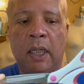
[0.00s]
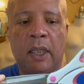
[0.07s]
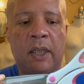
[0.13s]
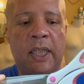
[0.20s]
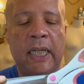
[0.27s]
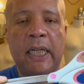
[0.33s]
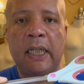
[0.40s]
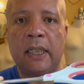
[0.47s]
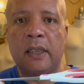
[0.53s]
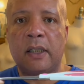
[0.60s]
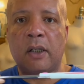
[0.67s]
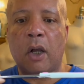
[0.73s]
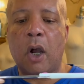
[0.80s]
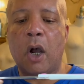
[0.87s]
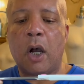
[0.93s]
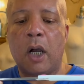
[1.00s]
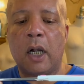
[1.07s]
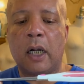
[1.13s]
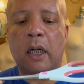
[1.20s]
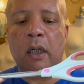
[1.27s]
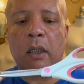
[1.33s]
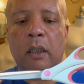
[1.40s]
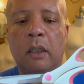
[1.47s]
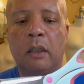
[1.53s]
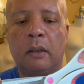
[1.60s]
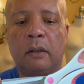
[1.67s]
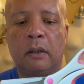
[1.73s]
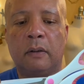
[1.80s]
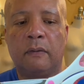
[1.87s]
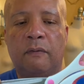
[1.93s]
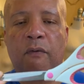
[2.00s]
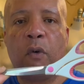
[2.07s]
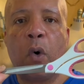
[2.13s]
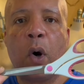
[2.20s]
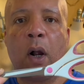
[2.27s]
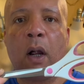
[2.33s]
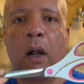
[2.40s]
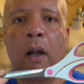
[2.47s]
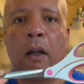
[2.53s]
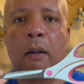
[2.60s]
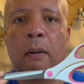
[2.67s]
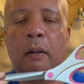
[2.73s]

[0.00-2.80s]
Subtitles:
These are for